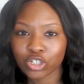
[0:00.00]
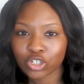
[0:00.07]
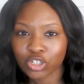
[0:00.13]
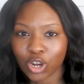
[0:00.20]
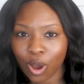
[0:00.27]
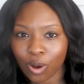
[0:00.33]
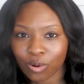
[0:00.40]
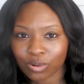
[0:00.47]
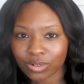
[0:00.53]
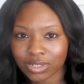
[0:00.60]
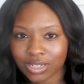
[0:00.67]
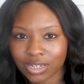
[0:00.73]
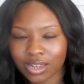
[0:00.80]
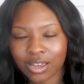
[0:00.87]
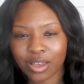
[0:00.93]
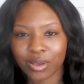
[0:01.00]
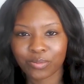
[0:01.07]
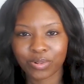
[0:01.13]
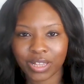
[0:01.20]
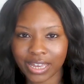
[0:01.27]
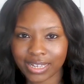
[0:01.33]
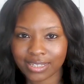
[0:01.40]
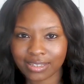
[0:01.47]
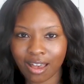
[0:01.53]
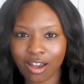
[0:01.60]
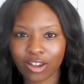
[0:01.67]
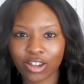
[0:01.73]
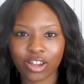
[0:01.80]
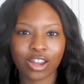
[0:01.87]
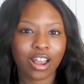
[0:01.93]
don't play
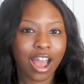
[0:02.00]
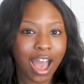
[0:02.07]
soccer.